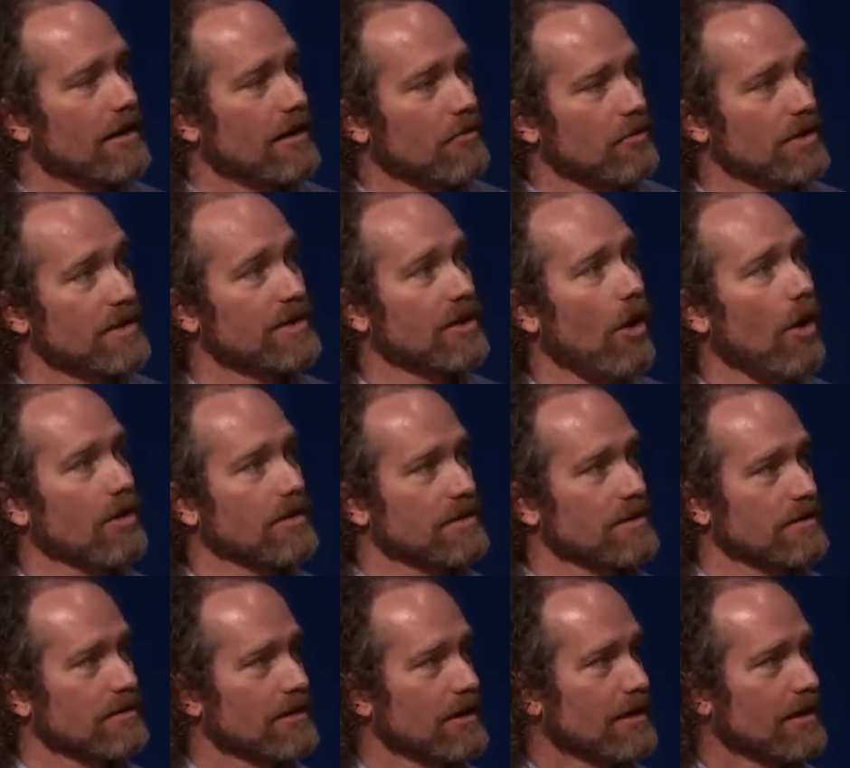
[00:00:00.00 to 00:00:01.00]

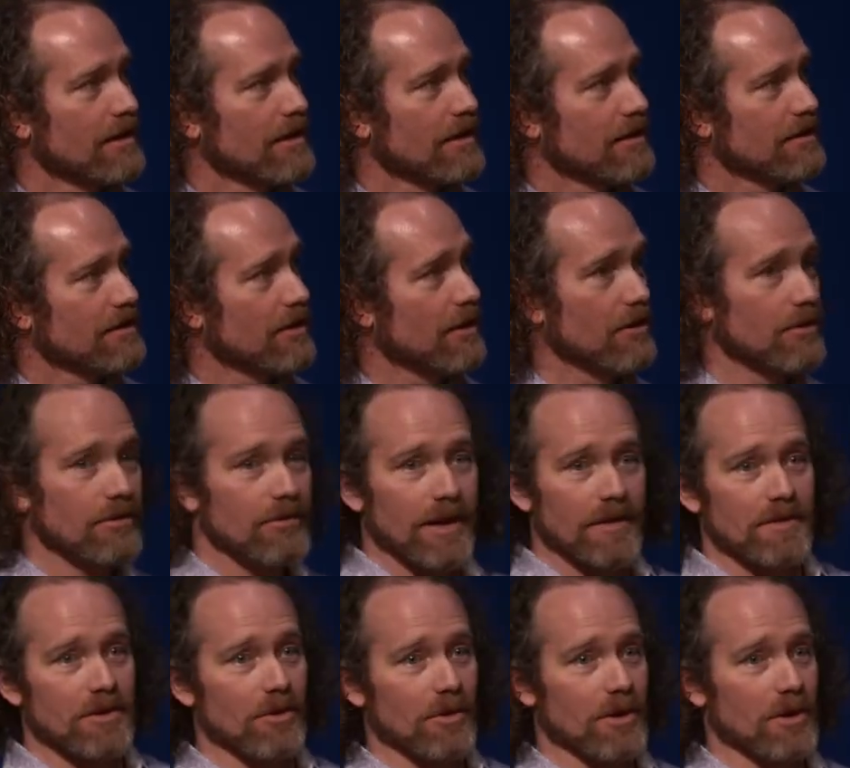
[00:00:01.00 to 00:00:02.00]
results. So we
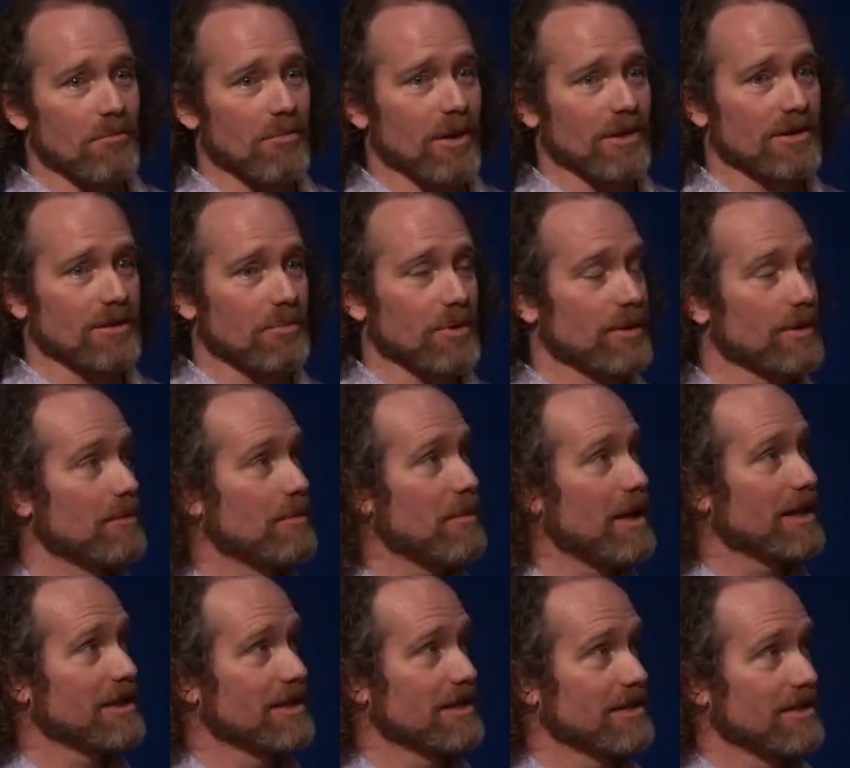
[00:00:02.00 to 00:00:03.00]
have to go into multiple
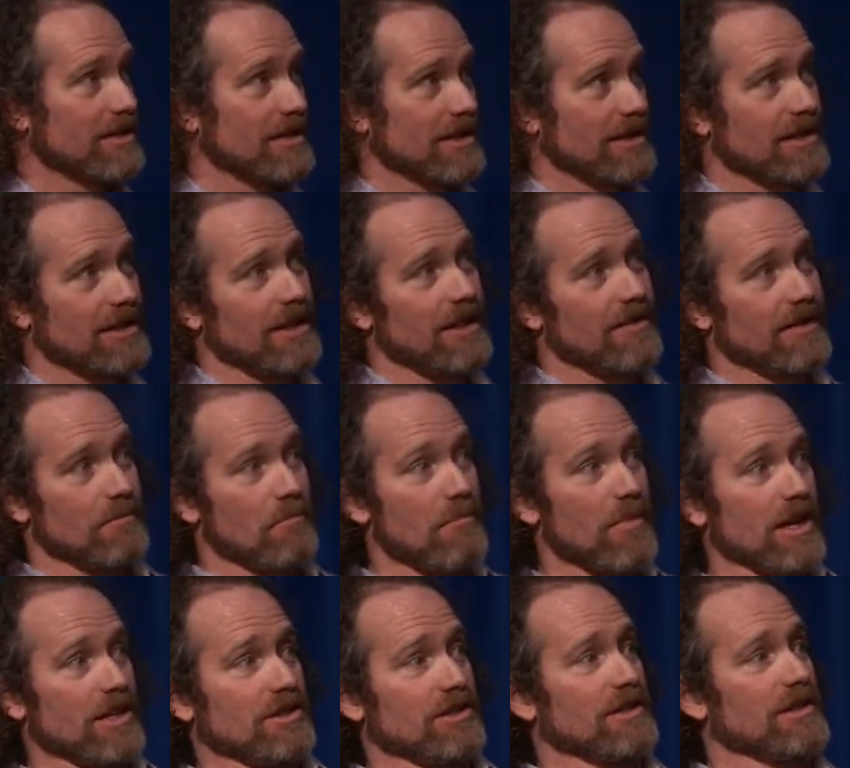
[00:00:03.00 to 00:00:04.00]
dimensions just to even
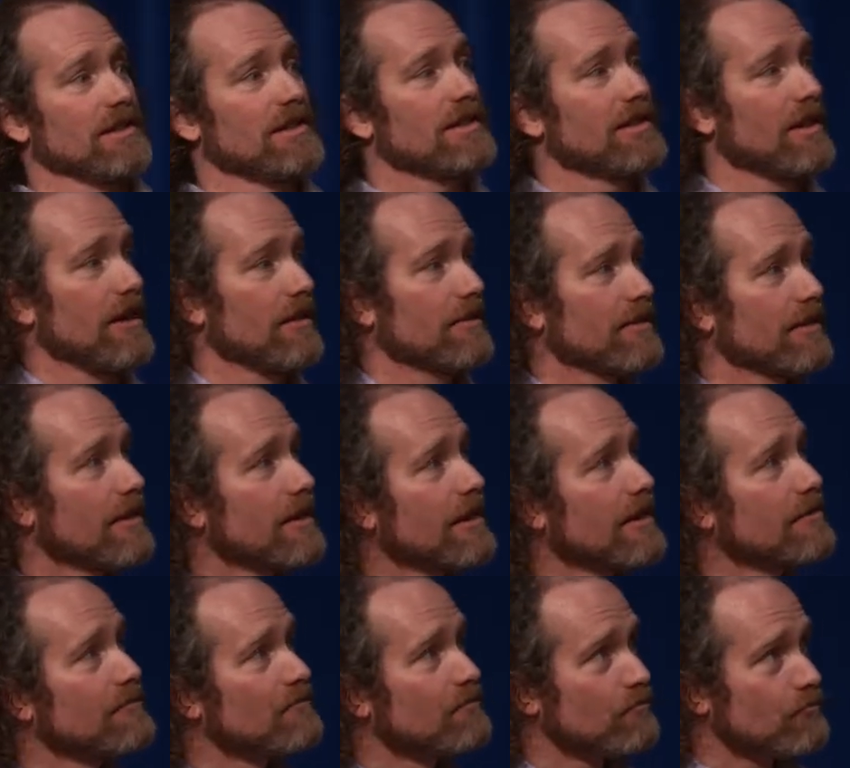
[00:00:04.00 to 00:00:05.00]
measure this stuff.
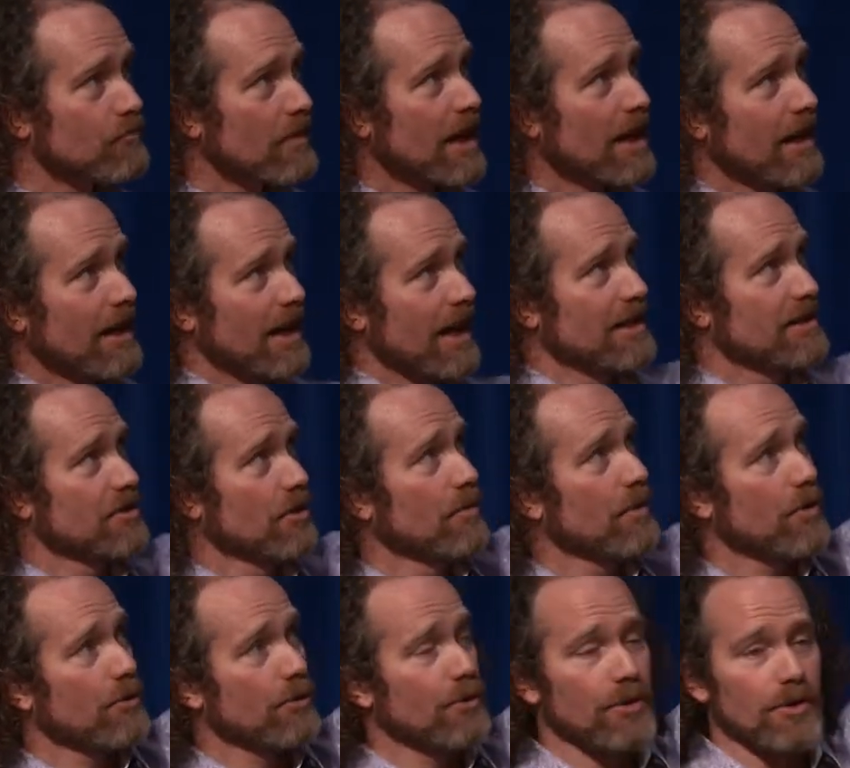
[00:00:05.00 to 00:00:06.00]
And so for
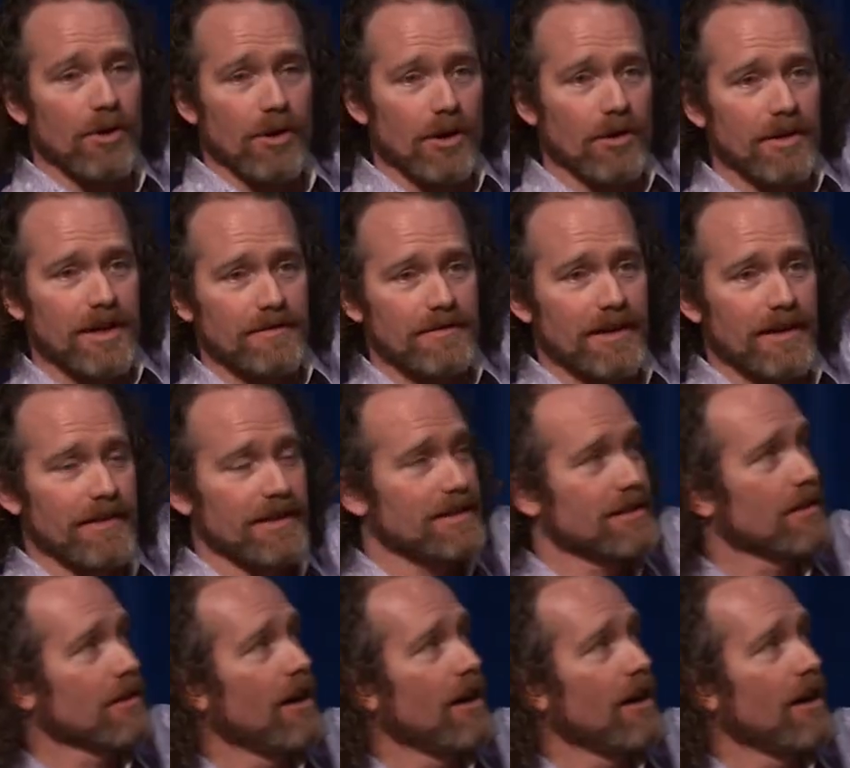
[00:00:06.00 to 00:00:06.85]
crude oil, they've done this a